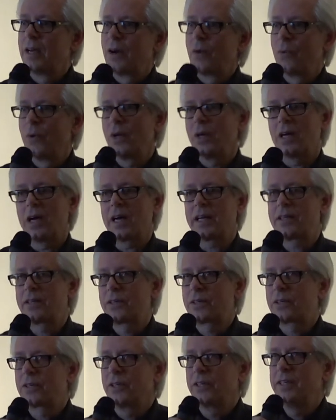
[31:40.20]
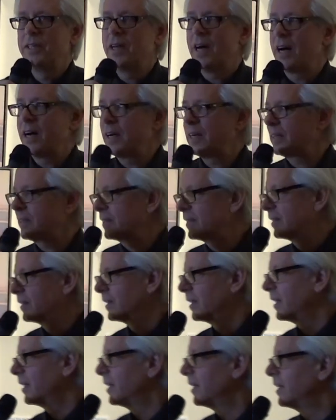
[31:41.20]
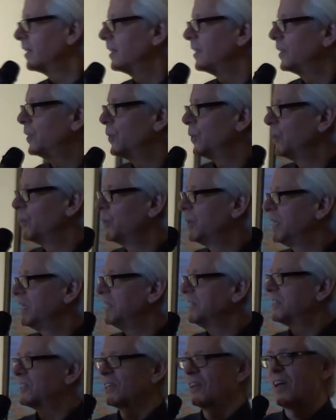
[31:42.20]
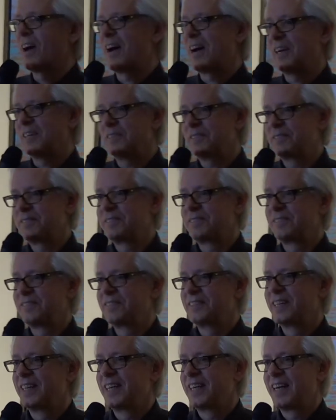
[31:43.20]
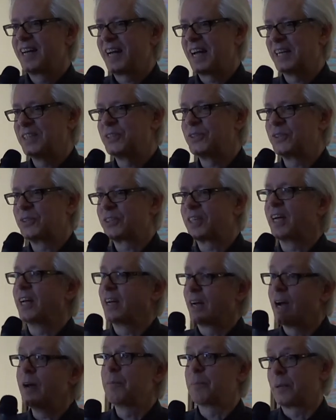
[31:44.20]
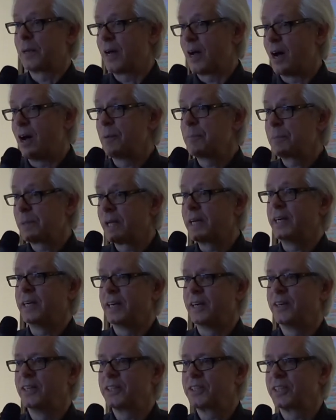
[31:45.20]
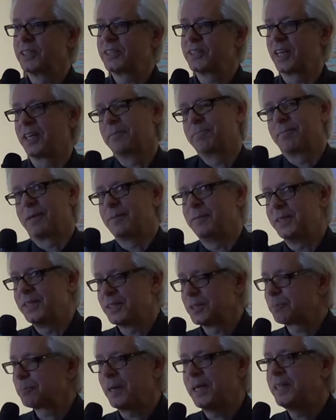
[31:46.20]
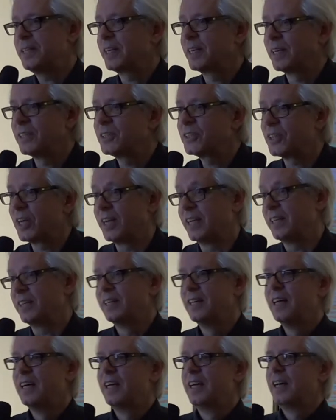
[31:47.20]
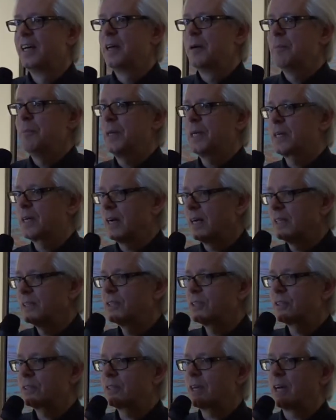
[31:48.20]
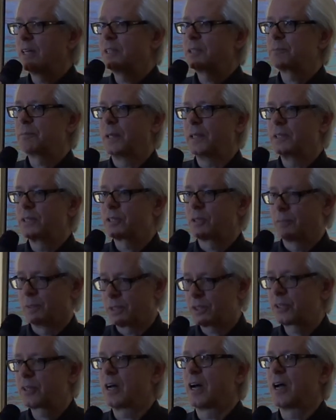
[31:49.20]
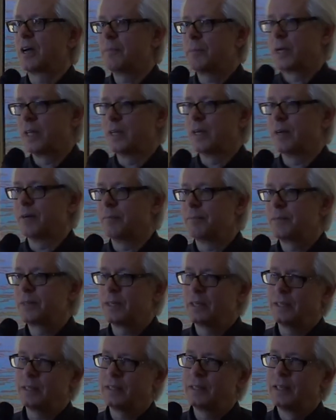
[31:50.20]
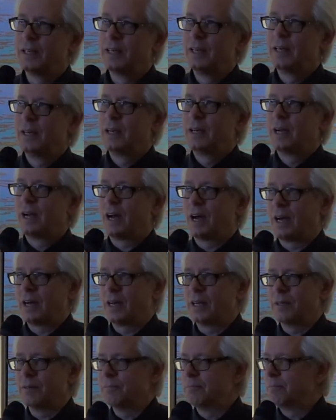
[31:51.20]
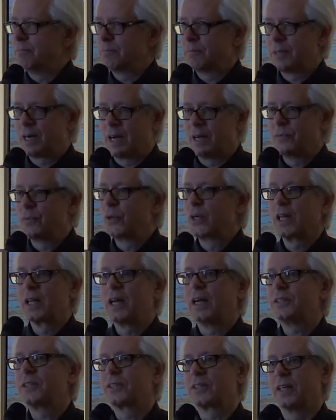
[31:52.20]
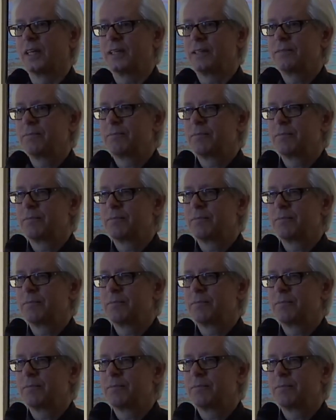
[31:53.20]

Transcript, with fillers: Well, I could not do these live as you say, on plein air, as they say. I mean, just painting on site. Because I spend so much time on them that um, I've realized that